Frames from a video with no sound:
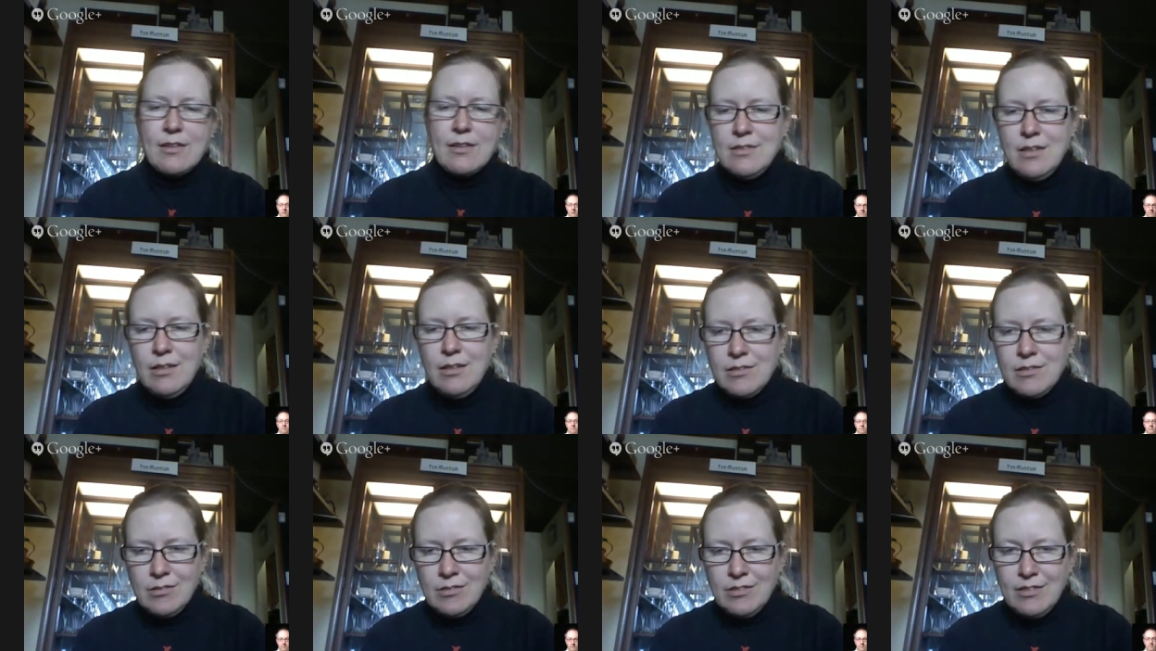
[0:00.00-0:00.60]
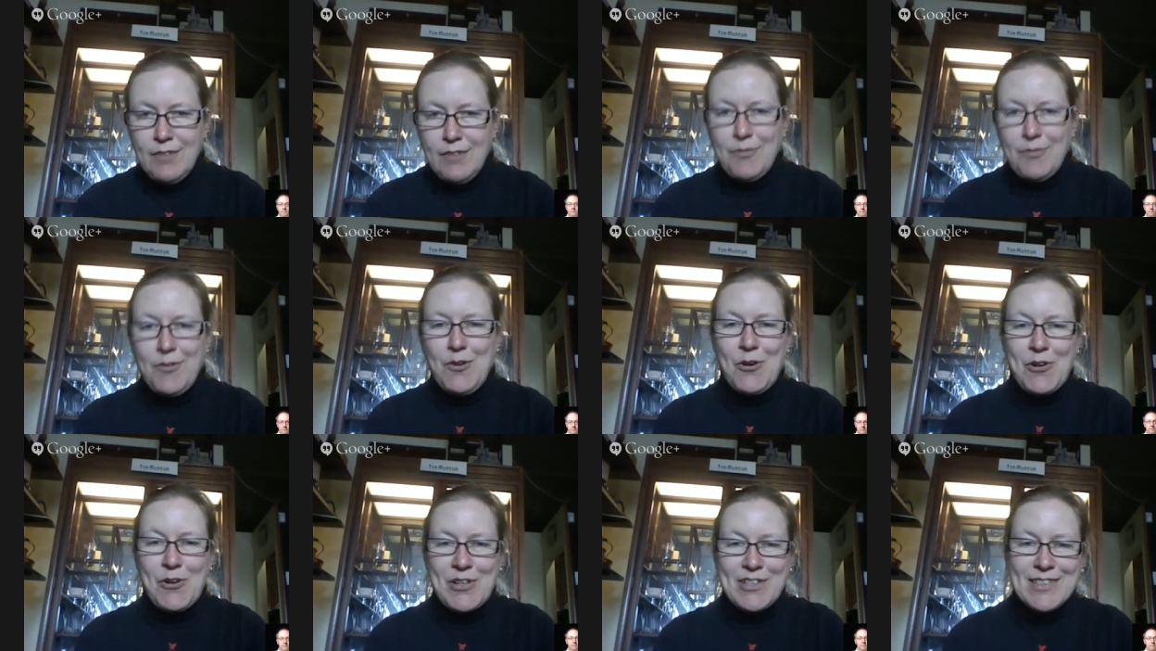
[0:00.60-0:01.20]
accidental, of
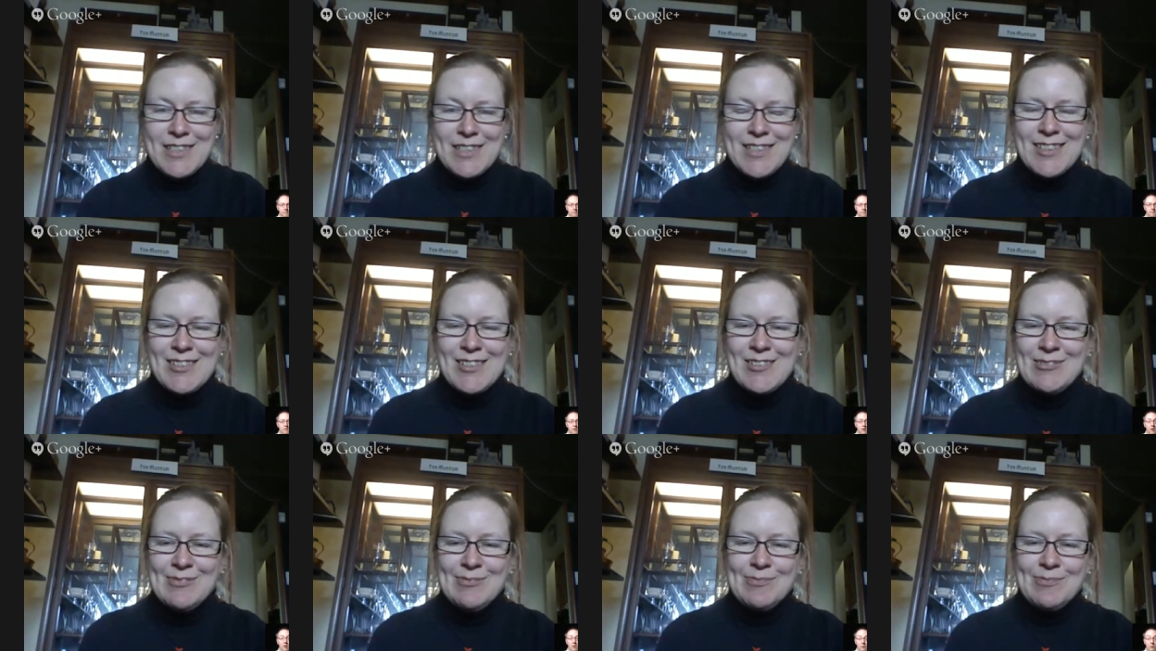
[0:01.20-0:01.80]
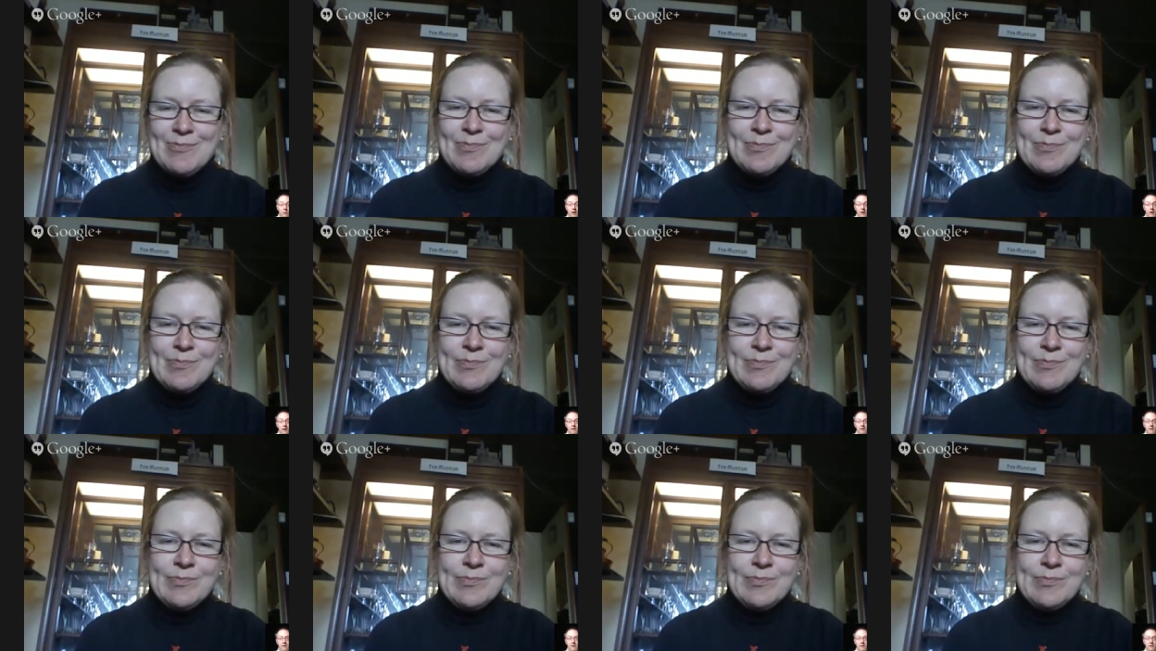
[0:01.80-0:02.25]
course. Right.